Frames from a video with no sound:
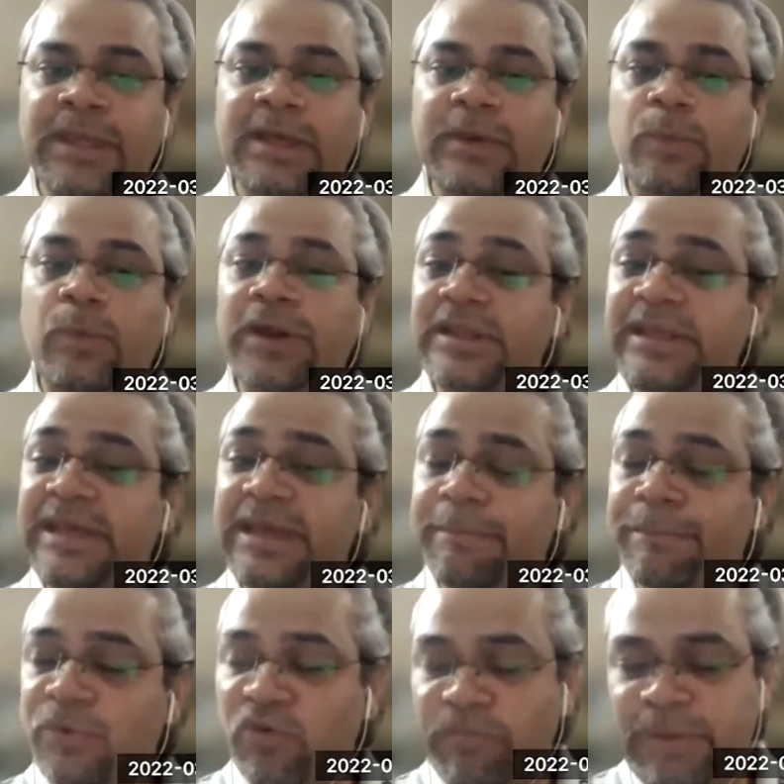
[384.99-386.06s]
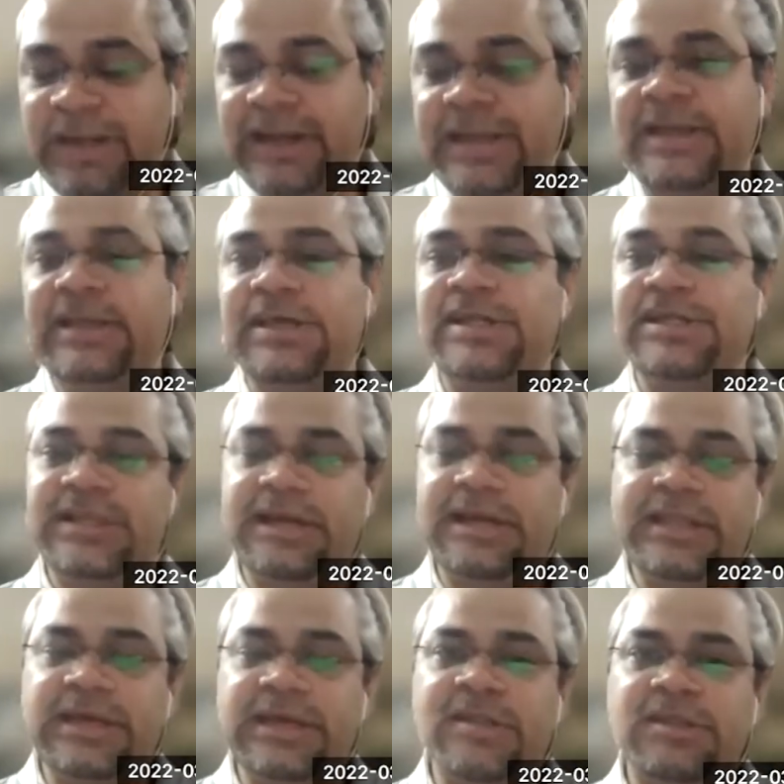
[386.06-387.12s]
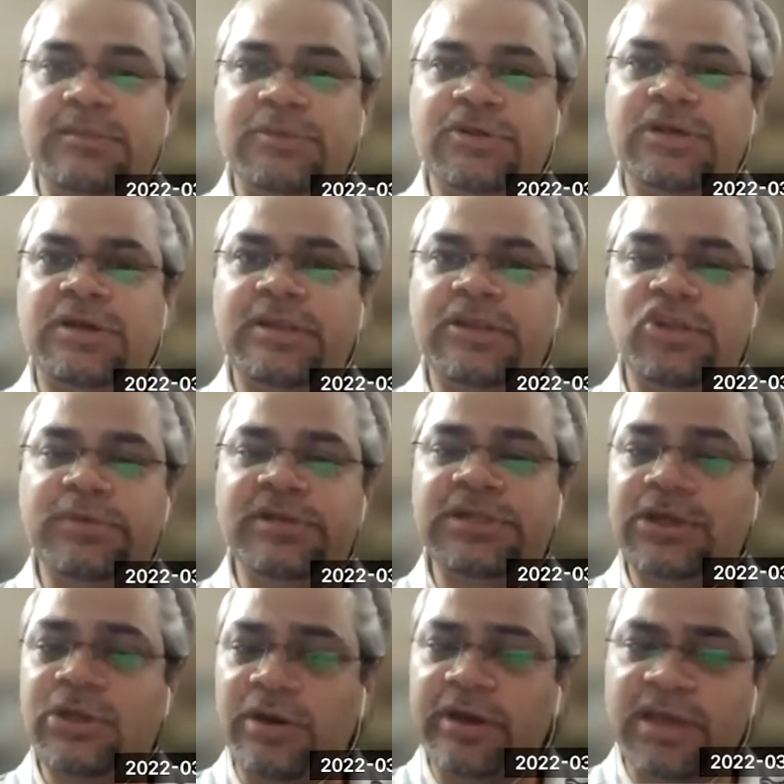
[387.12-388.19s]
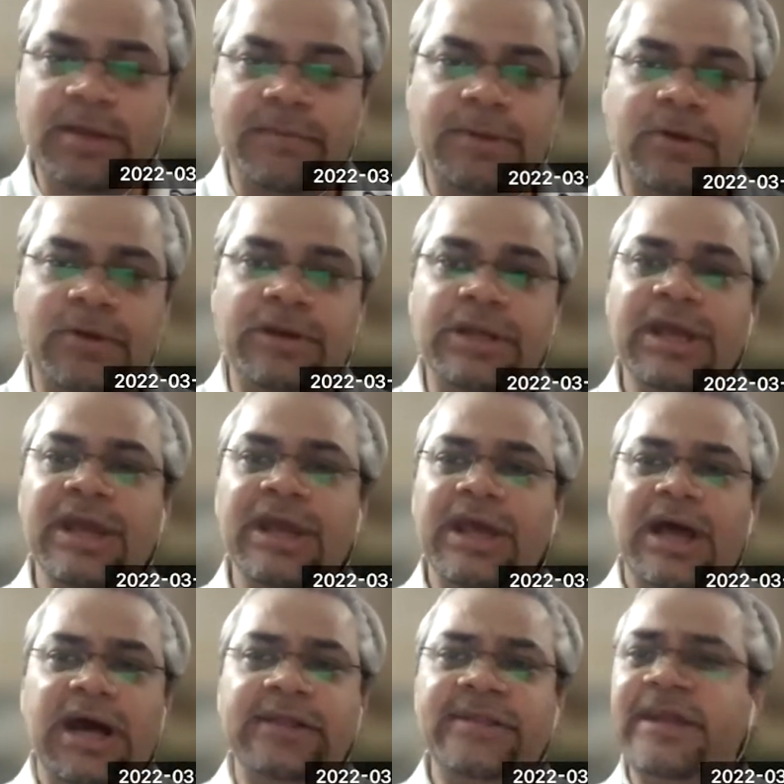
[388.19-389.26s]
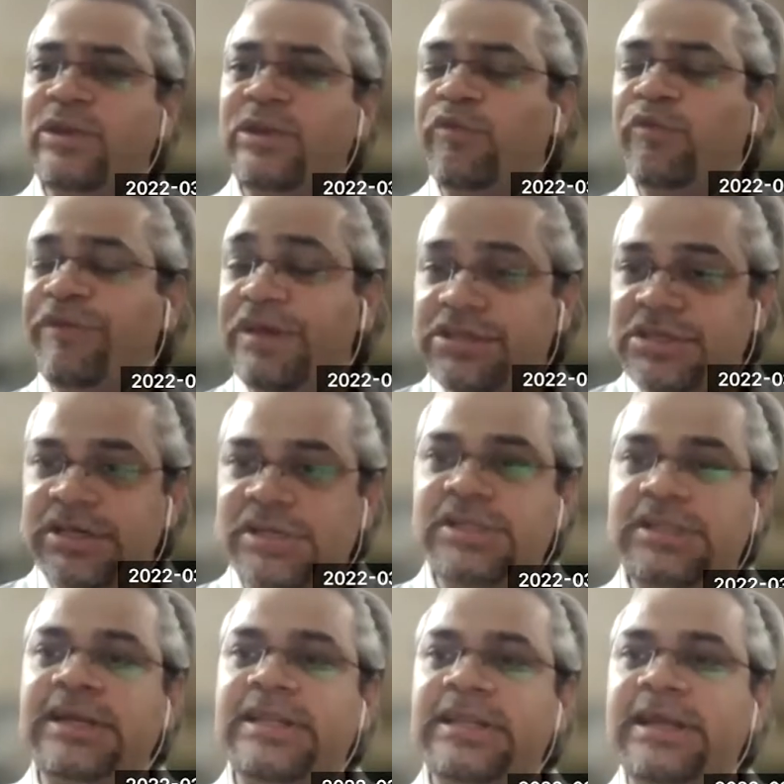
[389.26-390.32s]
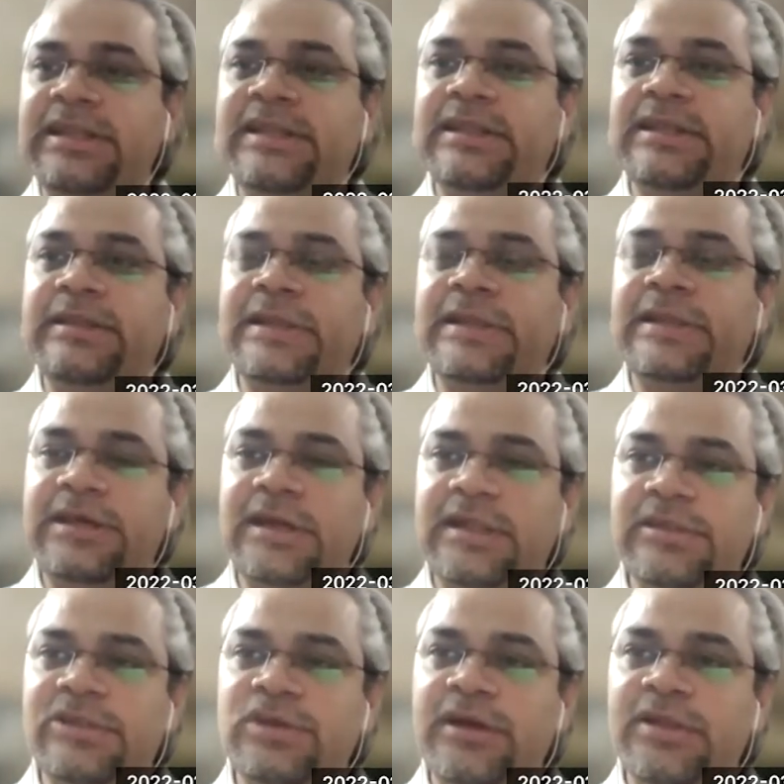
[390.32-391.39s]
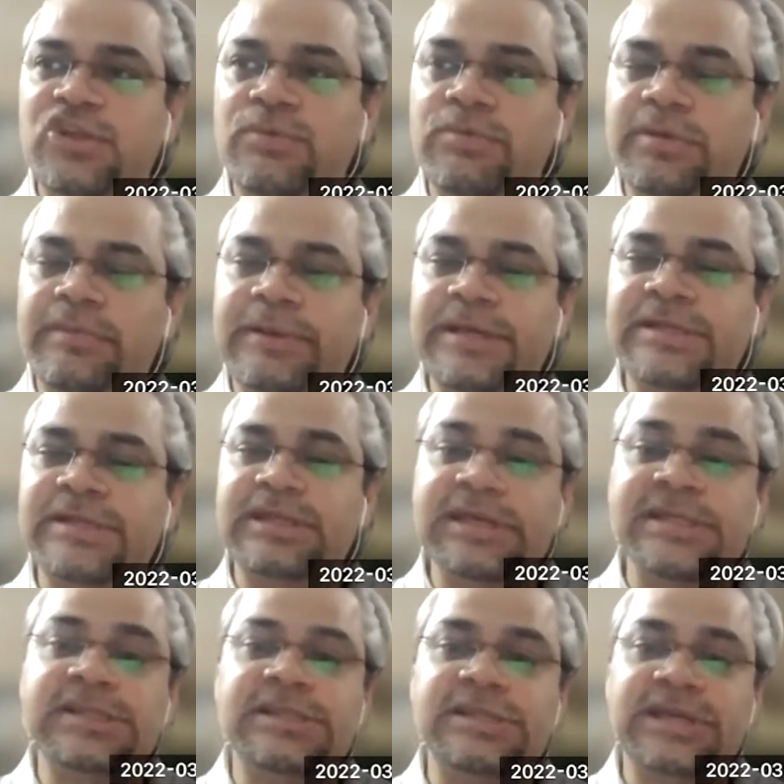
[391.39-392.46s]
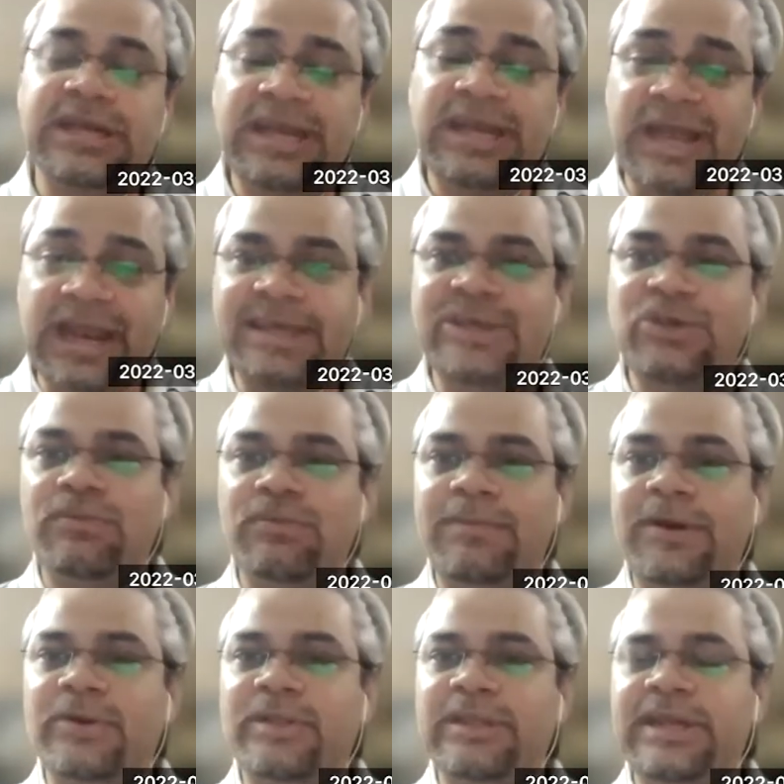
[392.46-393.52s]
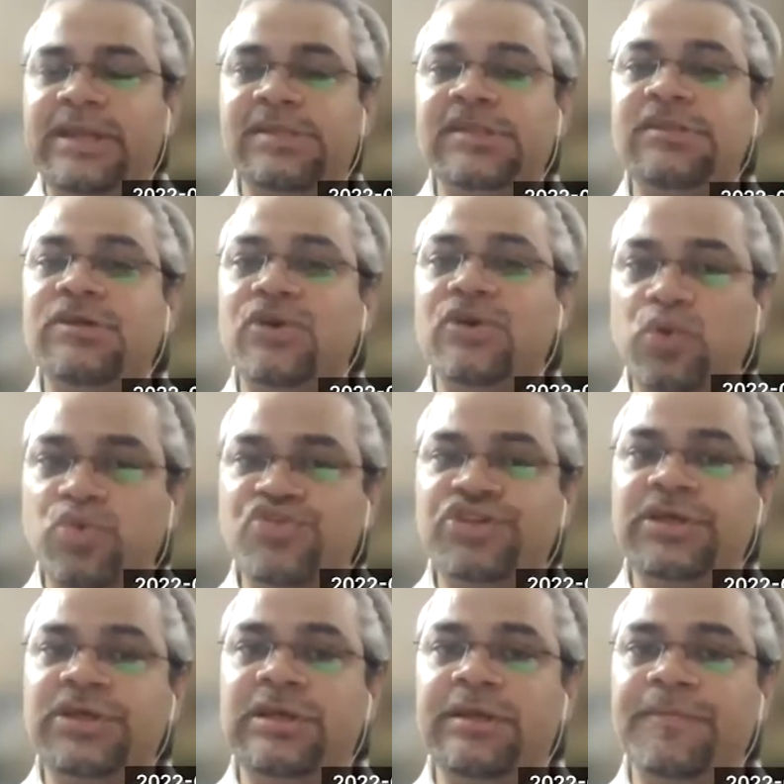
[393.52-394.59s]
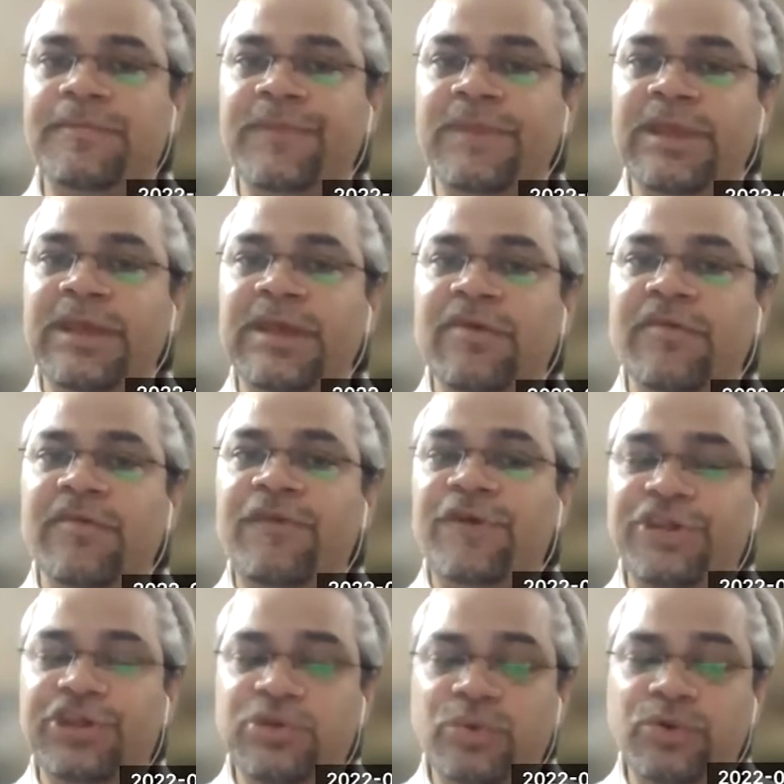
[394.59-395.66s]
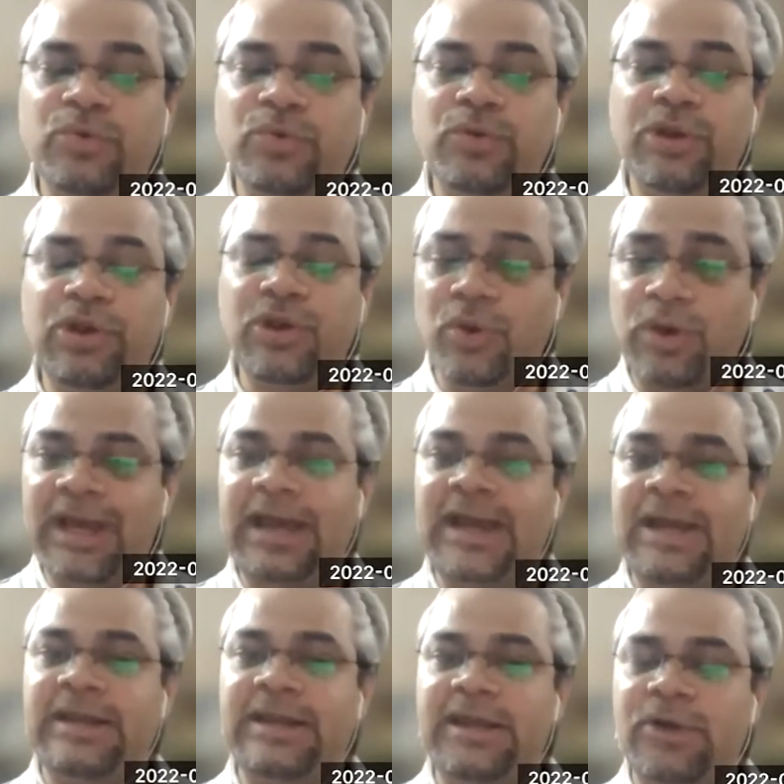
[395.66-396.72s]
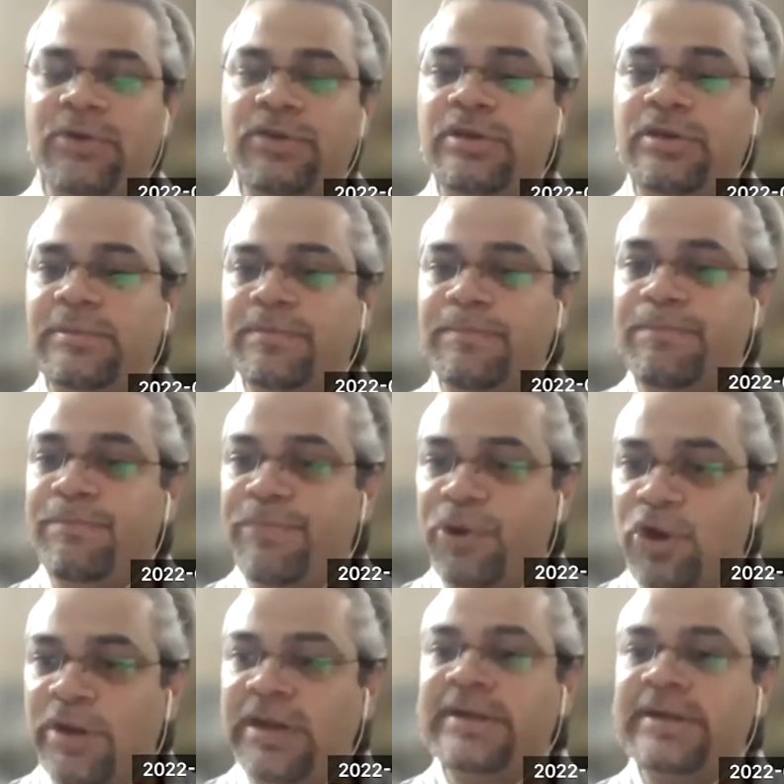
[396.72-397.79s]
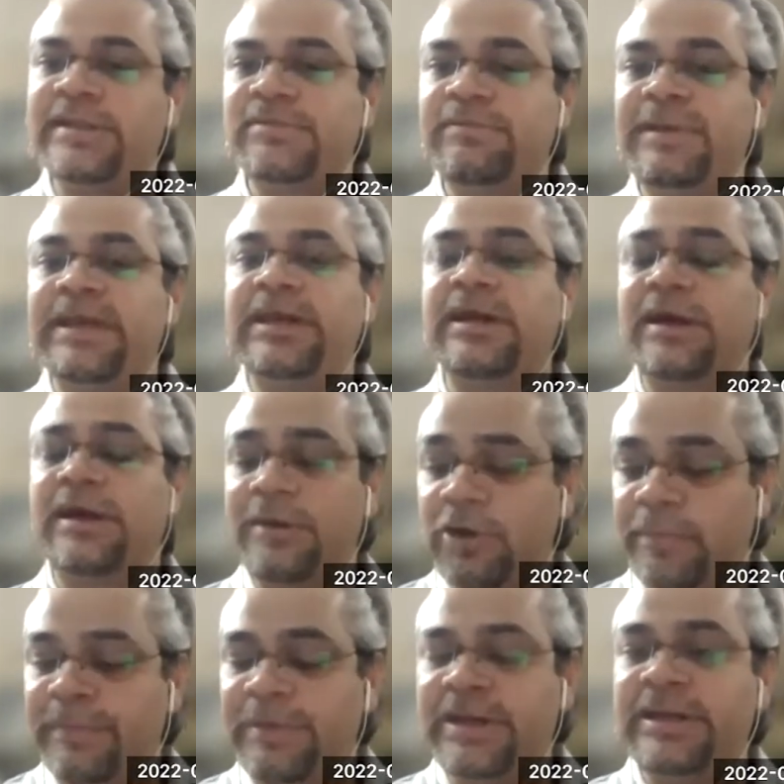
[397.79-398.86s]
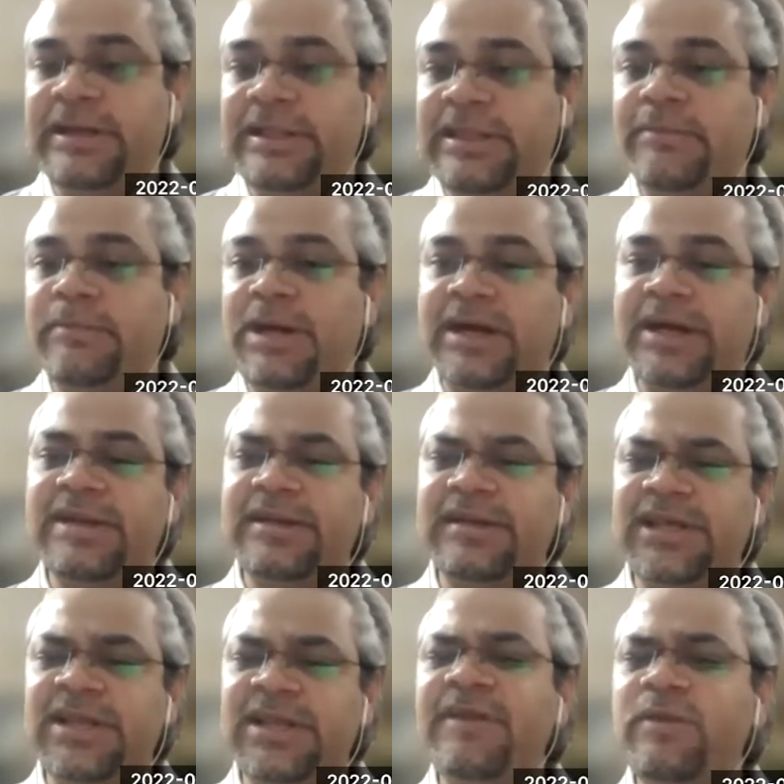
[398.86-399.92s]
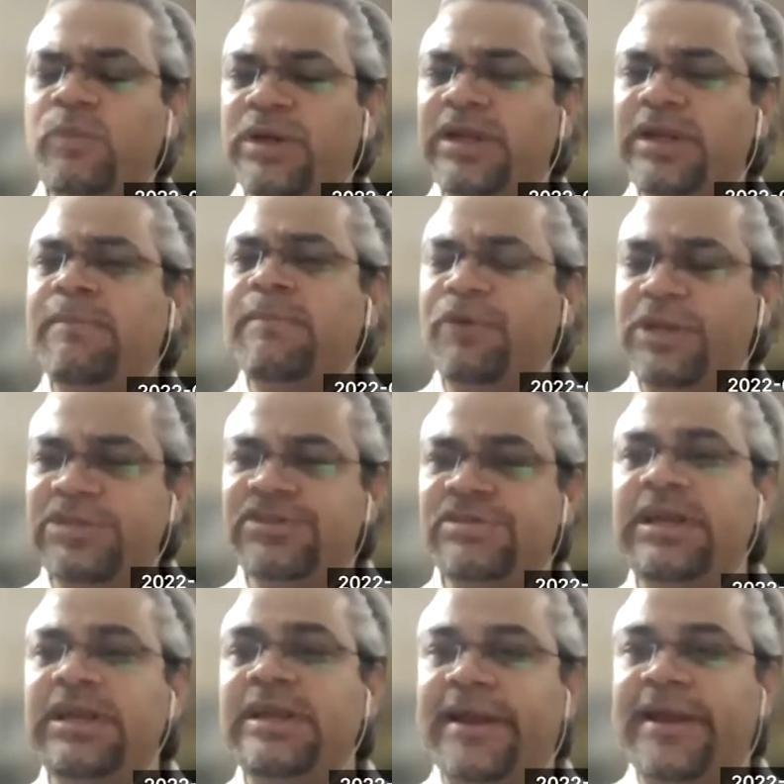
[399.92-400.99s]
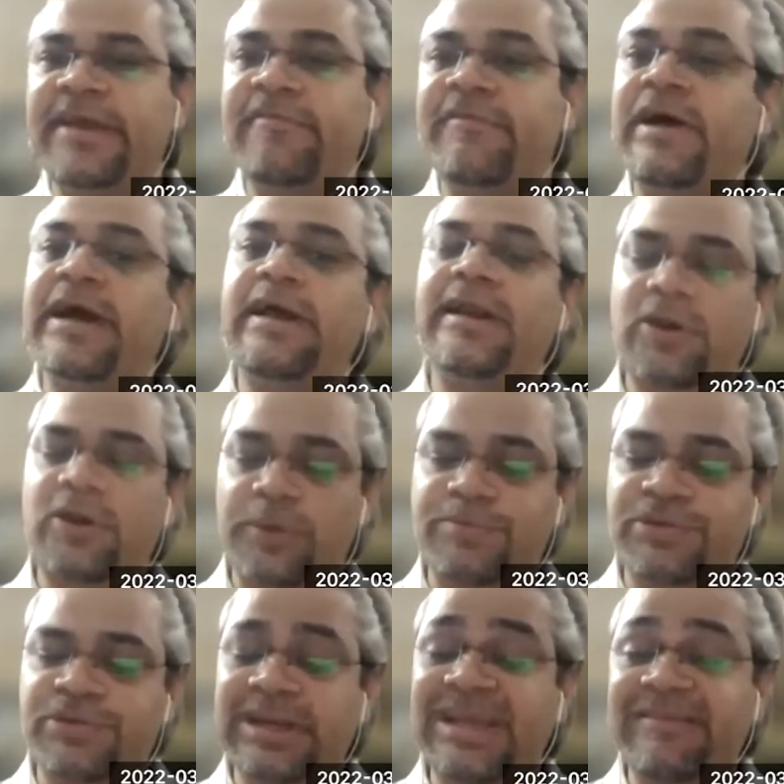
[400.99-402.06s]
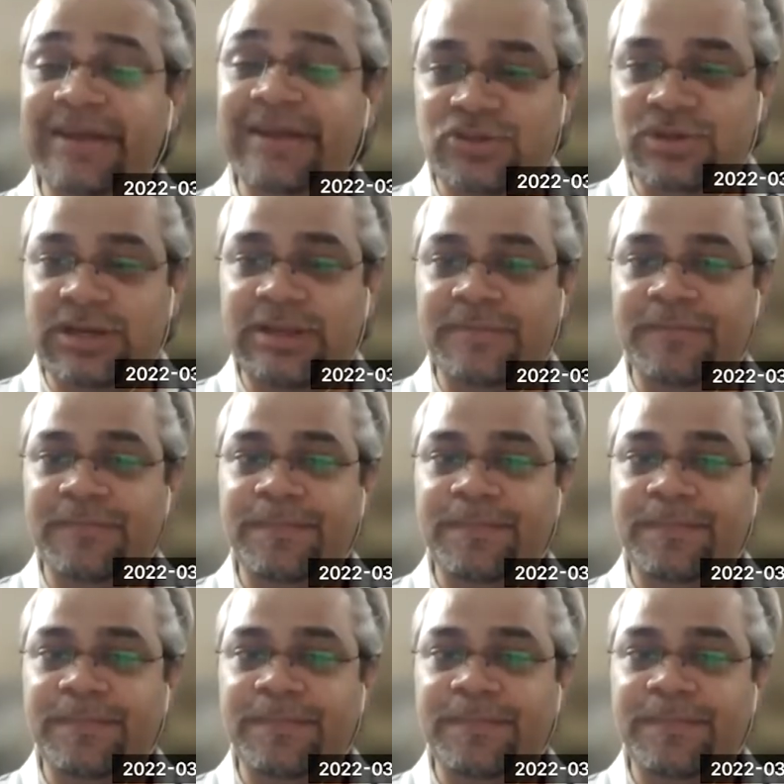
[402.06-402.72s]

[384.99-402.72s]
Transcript: What are the improvement areas that the customers or consumers are talking about? Are there new features that the consumer base is telling you about that is crucial for you to look at how your product is being adopted in the market itself, and what can potentially drive higher adoption eventually?